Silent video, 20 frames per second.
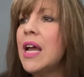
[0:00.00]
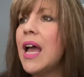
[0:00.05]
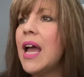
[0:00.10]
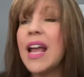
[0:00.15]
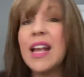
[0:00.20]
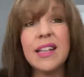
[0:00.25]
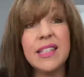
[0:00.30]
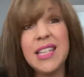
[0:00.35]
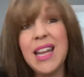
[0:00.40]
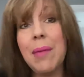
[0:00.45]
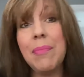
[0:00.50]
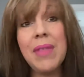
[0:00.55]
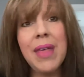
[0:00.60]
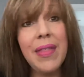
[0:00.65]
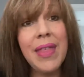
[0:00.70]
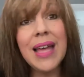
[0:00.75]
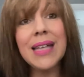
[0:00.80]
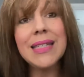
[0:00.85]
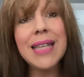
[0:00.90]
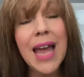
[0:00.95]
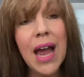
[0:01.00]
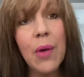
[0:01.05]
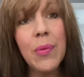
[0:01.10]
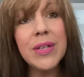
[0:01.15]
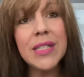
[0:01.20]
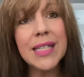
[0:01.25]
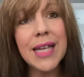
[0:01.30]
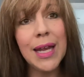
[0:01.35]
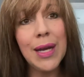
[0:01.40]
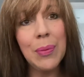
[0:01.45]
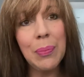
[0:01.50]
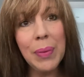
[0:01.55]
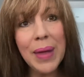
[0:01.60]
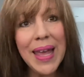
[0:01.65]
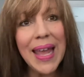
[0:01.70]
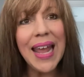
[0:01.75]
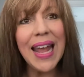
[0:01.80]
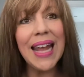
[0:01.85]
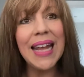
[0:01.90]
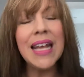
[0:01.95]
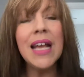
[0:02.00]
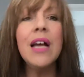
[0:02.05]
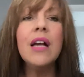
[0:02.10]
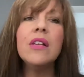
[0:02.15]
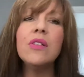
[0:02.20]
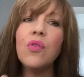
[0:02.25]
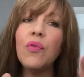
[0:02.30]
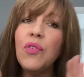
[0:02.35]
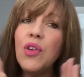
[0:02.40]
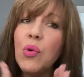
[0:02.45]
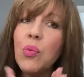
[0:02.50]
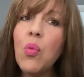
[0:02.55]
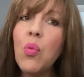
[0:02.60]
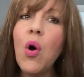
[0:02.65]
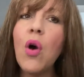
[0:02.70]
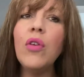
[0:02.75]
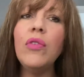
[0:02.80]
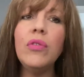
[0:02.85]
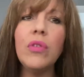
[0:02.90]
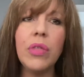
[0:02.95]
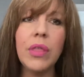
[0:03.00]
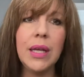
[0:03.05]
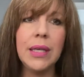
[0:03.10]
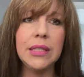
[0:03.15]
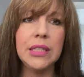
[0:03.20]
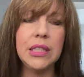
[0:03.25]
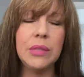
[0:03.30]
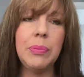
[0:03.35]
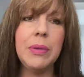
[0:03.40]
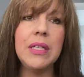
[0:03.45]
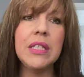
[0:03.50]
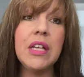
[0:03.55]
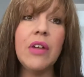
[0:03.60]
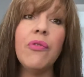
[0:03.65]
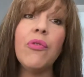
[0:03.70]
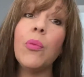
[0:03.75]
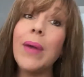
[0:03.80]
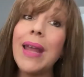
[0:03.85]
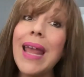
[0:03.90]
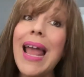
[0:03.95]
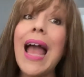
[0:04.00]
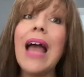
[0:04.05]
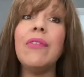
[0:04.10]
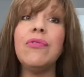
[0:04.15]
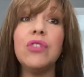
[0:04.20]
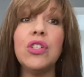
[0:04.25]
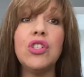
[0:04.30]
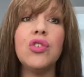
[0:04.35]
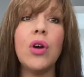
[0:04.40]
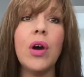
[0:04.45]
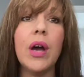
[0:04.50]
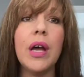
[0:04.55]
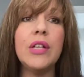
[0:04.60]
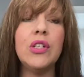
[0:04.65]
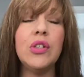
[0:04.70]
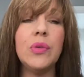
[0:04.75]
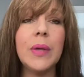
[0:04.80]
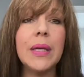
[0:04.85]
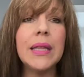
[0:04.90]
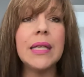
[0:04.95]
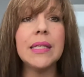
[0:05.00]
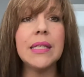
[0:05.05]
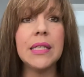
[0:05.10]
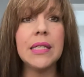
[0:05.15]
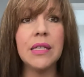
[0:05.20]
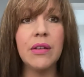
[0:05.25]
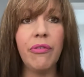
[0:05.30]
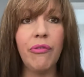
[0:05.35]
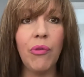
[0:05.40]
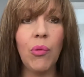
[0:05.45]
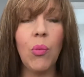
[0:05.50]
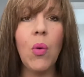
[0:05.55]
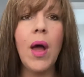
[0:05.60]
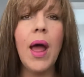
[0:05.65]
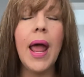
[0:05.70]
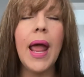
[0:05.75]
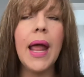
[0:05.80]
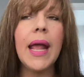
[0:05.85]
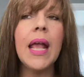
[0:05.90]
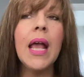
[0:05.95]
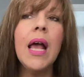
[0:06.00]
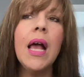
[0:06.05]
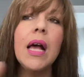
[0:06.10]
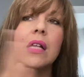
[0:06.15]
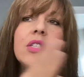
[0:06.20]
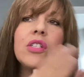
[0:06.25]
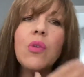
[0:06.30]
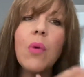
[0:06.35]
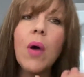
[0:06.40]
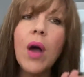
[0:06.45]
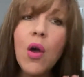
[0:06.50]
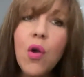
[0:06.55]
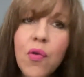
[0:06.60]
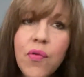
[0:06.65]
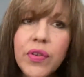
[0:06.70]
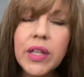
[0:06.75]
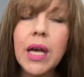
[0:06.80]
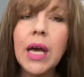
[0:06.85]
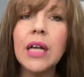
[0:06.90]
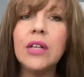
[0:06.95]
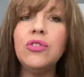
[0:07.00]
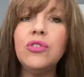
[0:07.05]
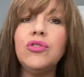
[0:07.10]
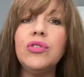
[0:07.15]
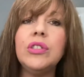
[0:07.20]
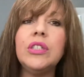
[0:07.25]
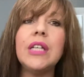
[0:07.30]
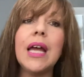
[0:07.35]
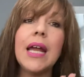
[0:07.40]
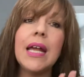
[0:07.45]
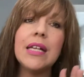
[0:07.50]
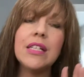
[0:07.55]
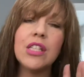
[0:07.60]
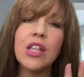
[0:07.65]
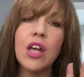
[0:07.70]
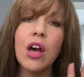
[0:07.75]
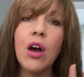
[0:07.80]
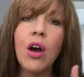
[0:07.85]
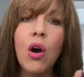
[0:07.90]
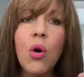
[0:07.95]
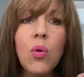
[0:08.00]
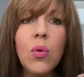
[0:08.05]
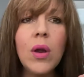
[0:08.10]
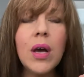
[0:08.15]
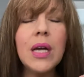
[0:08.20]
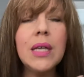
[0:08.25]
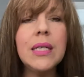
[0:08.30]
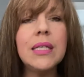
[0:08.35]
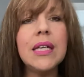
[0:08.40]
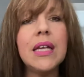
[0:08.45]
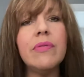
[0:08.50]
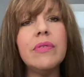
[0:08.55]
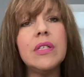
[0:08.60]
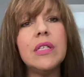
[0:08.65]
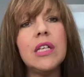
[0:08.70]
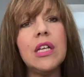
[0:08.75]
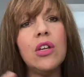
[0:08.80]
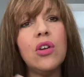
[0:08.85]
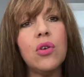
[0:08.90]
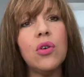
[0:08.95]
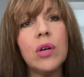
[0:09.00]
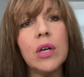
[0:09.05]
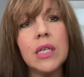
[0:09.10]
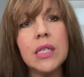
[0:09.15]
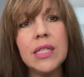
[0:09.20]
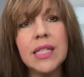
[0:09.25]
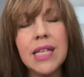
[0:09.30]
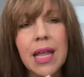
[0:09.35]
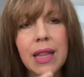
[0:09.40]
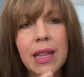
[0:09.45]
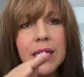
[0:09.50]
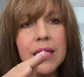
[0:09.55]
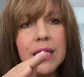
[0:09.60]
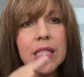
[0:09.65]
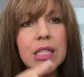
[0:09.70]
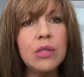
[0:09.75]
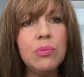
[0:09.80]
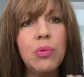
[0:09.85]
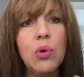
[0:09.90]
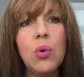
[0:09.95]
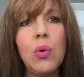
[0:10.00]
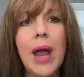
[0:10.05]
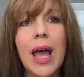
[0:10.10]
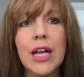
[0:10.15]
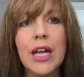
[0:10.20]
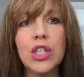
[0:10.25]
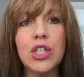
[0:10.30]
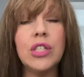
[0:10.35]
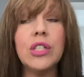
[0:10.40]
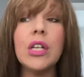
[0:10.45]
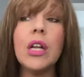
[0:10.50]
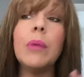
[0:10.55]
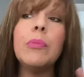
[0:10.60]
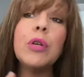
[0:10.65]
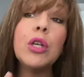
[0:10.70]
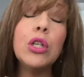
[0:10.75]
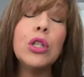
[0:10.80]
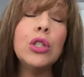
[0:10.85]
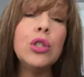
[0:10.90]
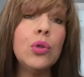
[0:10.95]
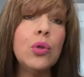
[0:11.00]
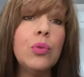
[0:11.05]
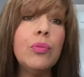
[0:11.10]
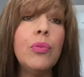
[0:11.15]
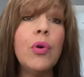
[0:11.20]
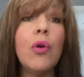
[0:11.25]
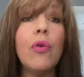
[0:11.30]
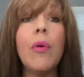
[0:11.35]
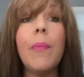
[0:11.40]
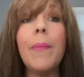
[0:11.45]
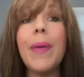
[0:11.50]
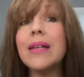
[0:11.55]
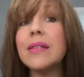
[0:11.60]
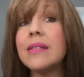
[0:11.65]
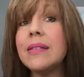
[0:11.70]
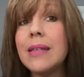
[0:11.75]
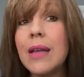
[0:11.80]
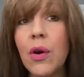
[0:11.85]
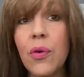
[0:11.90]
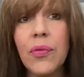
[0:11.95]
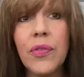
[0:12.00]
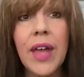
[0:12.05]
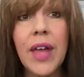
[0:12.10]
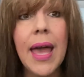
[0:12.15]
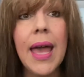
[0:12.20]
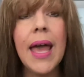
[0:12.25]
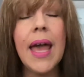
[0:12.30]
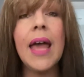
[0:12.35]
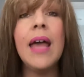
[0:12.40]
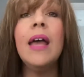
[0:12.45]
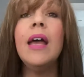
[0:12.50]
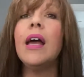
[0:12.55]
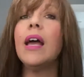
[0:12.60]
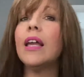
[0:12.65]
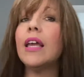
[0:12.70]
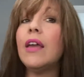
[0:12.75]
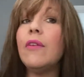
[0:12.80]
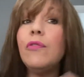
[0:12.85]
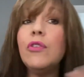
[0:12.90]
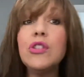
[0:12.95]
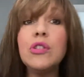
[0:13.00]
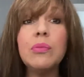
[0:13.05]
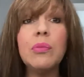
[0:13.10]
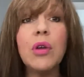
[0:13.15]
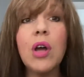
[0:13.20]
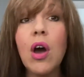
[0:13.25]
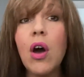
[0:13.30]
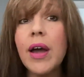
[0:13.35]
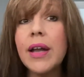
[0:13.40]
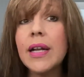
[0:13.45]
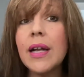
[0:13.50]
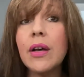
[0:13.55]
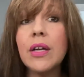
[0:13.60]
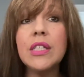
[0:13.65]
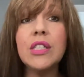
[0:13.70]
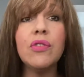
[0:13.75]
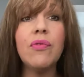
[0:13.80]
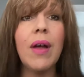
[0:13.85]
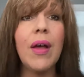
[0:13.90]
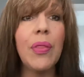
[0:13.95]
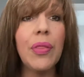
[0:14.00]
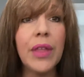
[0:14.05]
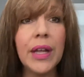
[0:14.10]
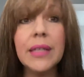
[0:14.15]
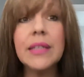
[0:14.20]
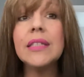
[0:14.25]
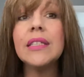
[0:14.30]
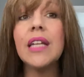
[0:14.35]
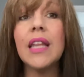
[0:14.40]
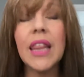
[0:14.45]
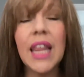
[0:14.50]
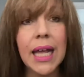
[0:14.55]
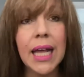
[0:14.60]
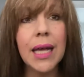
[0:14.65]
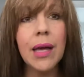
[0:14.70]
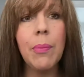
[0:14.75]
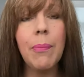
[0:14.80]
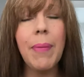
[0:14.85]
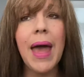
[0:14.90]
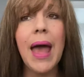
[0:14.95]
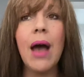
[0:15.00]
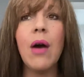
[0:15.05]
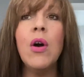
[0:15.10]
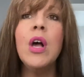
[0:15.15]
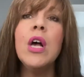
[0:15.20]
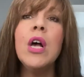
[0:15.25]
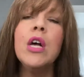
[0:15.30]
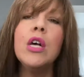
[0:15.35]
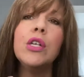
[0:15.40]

accept that that's how it's going to be. So if you want things to be different, we have to try doing this a different way. And so over the 100 days, the whole idea is that you're going to set small actions. And I'm going to talk more about self care and give you some guidelines around things to think about.